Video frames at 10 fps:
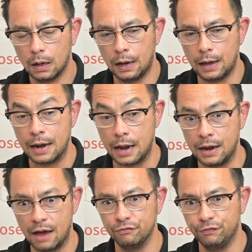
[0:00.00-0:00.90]

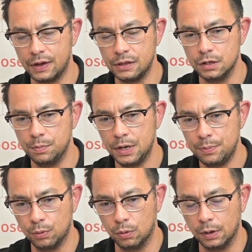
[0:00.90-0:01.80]
and having faith in your
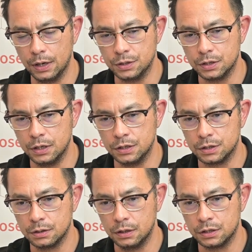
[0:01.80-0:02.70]
people
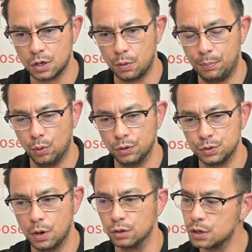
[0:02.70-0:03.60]
is so important
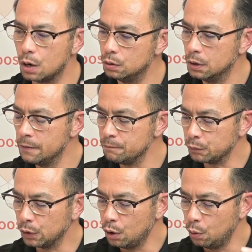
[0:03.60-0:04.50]
as well. So,
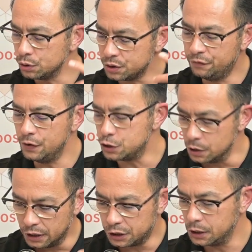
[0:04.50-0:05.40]
what's the
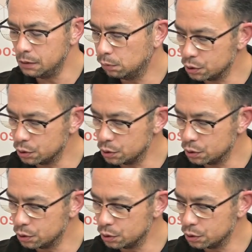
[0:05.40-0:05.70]
vision, Nishi?